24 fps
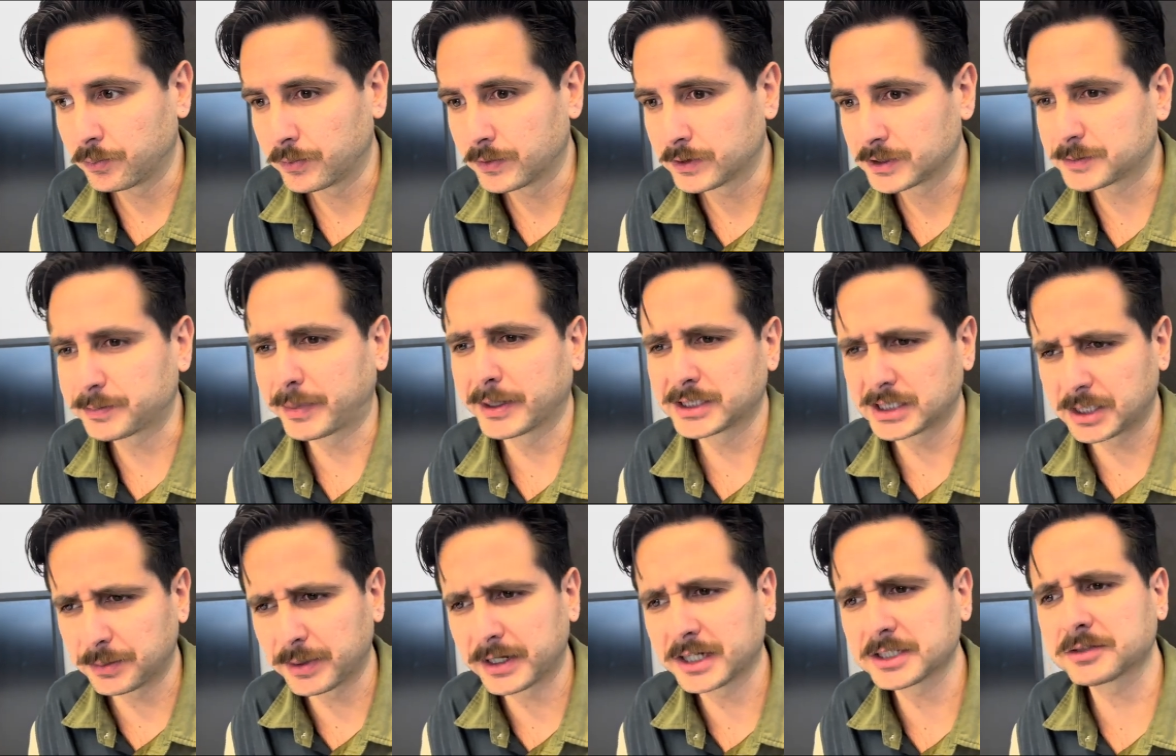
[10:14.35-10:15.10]

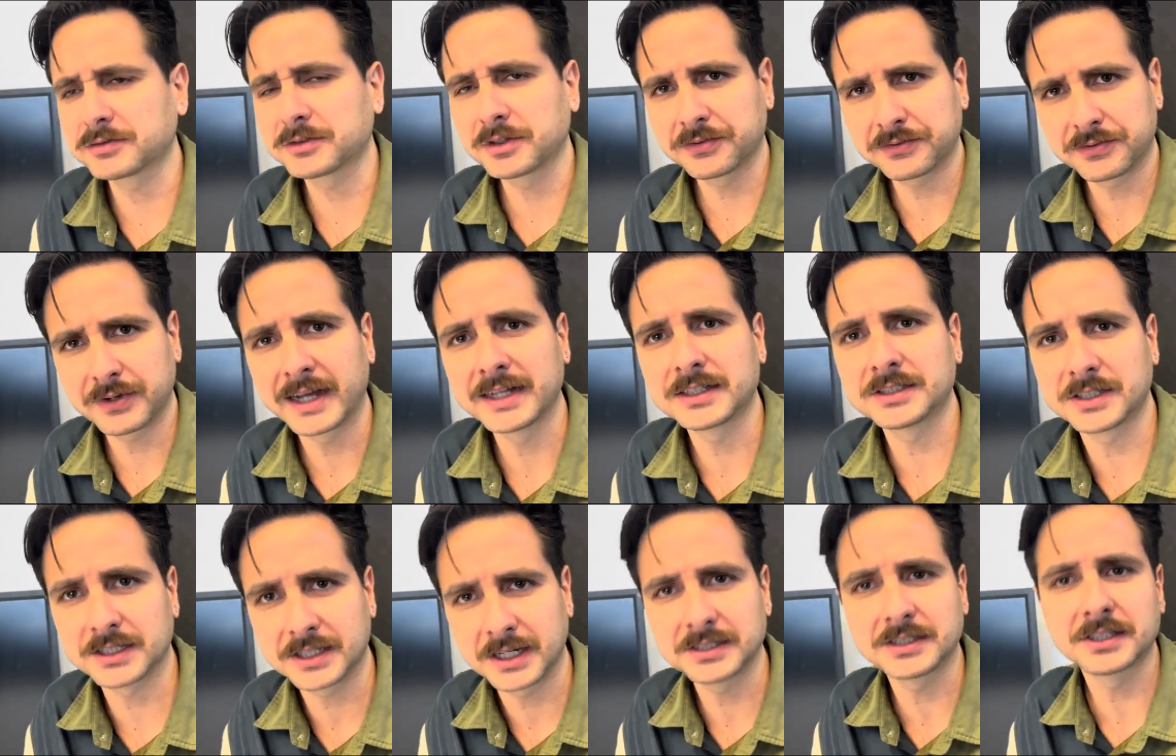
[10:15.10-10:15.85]
especially because of the flight
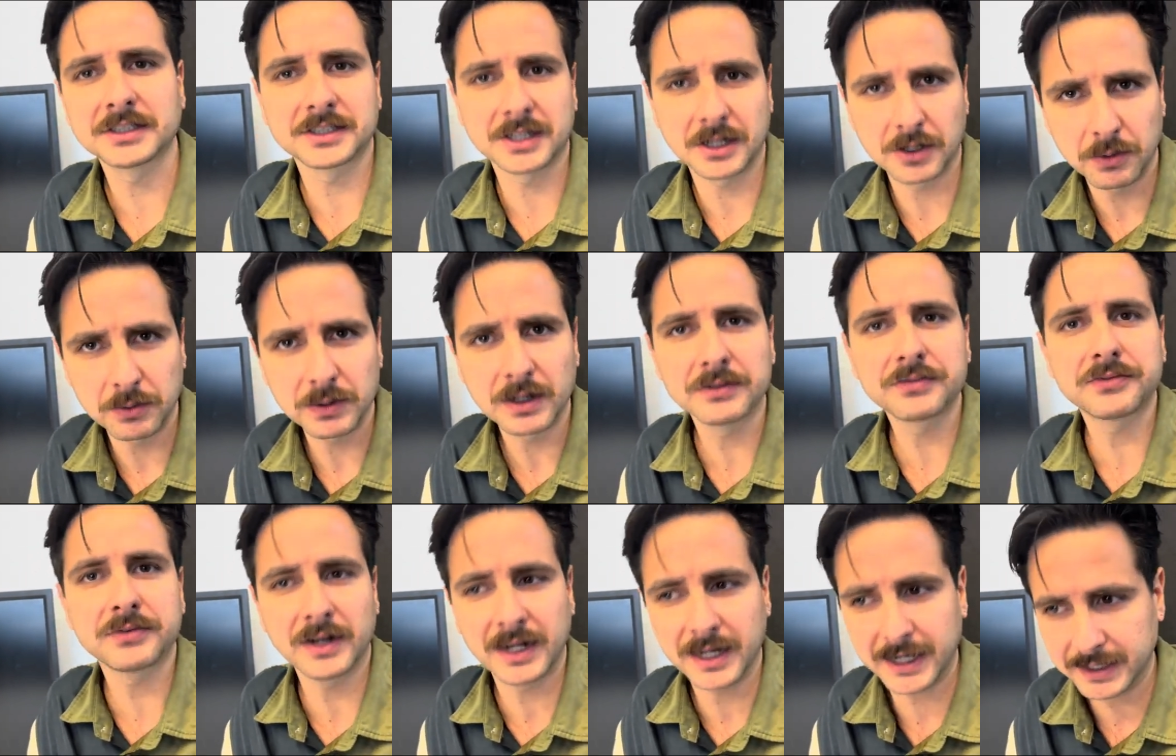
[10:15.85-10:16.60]
tickets, it's a longer
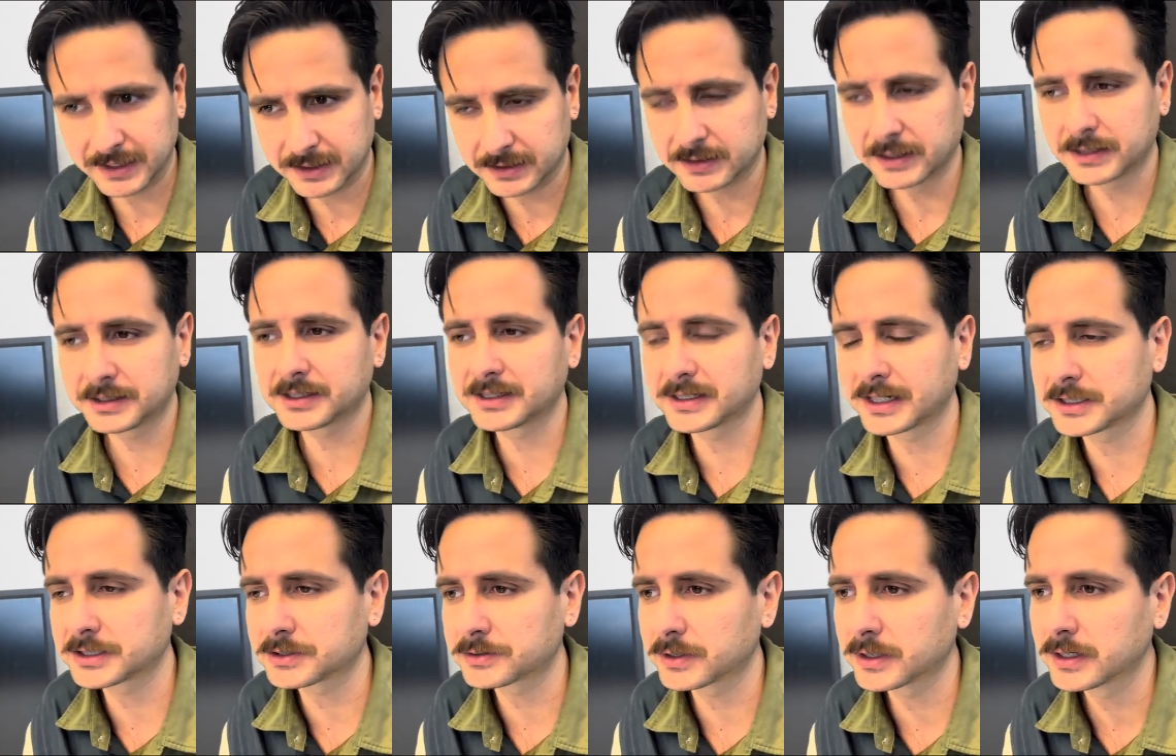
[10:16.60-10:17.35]
flight and
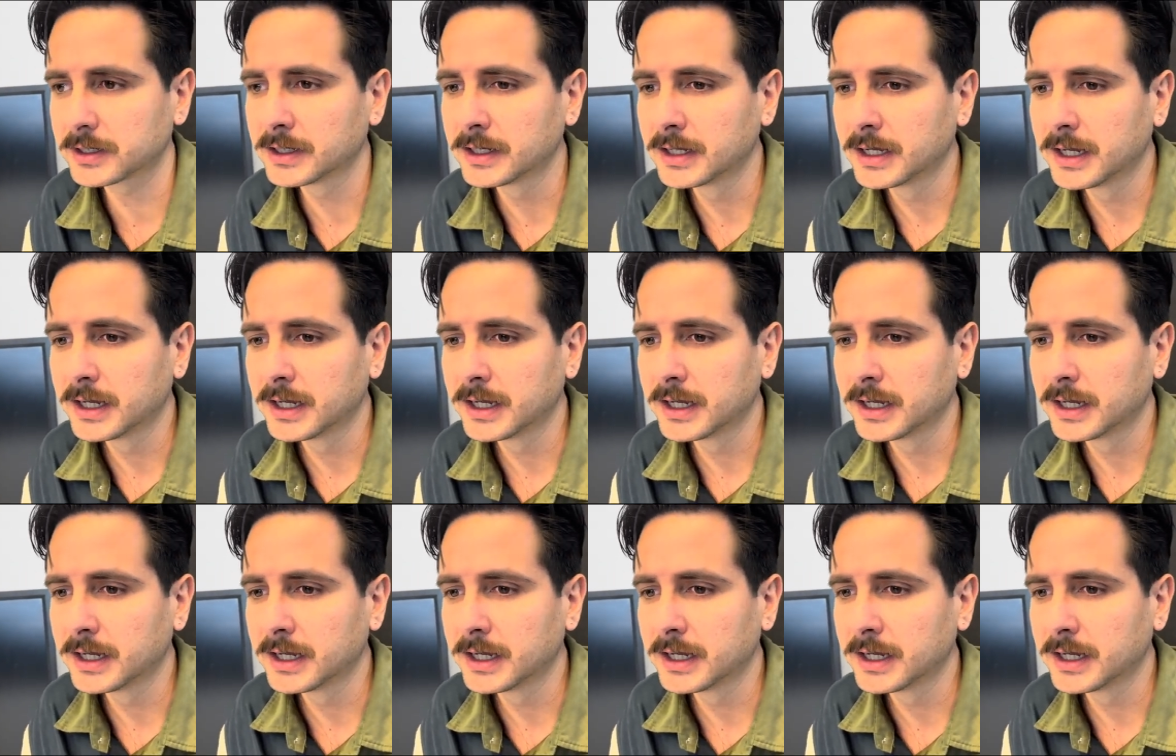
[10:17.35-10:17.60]
etc.